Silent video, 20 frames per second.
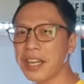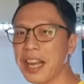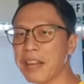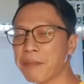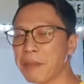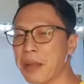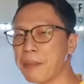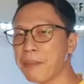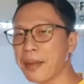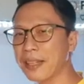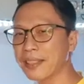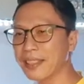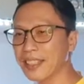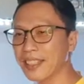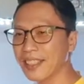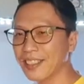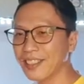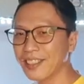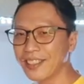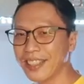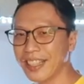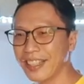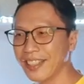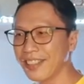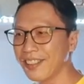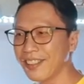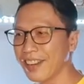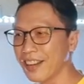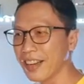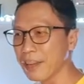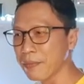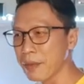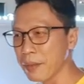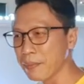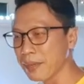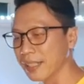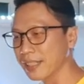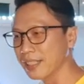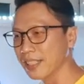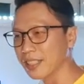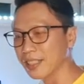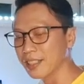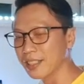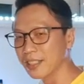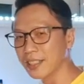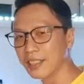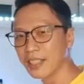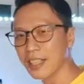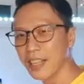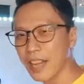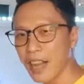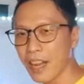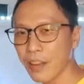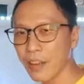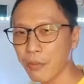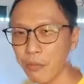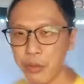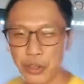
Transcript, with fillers: like my bundle, okay? Go and like my bundle. I